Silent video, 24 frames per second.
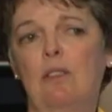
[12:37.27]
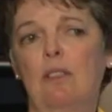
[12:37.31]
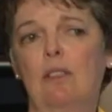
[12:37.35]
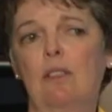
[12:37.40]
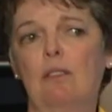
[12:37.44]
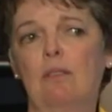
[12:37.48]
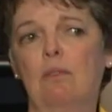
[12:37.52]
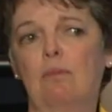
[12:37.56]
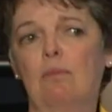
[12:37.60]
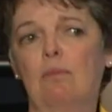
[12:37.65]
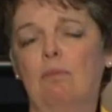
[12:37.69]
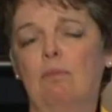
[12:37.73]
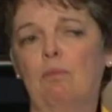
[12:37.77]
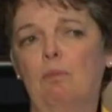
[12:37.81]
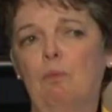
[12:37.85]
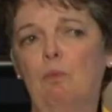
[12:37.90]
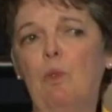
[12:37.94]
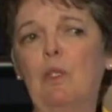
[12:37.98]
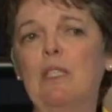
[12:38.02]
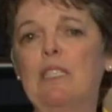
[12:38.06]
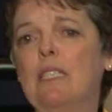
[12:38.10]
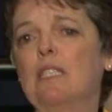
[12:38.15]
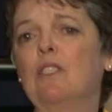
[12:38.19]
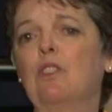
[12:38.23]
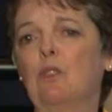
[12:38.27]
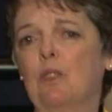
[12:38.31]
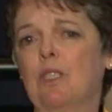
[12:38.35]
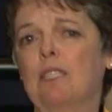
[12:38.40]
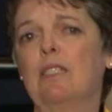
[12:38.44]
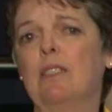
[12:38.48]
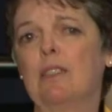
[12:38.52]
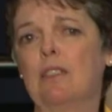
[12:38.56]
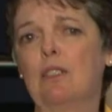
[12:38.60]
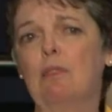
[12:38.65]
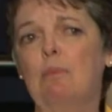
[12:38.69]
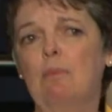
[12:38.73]
Uh, what's
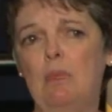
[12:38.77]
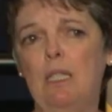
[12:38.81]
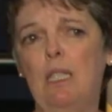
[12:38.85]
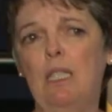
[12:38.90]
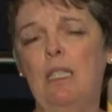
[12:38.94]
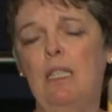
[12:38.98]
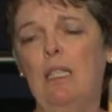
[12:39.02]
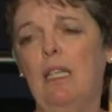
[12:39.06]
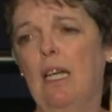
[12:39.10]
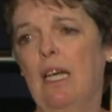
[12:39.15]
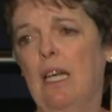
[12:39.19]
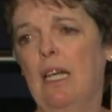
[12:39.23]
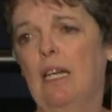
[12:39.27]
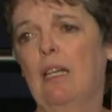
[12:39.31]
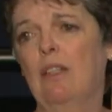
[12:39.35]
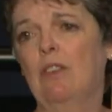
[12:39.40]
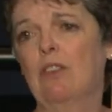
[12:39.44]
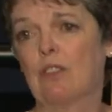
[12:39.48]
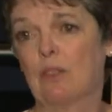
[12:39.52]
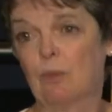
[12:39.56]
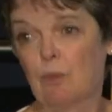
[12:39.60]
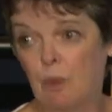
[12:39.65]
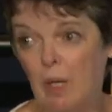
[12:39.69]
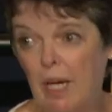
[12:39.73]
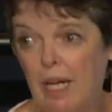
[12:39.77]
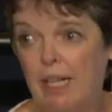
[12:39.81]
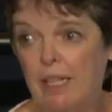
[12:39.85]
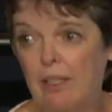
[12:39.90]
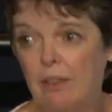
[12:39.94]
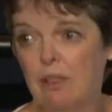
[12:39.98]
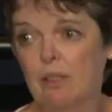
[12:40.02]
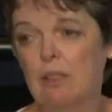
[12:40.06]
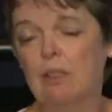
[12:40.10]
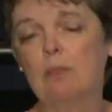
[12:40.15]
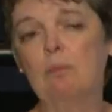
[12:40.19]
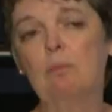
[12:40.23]
interesting to me as a
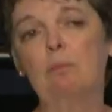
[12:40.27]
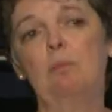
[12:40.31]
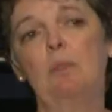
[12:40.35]
writer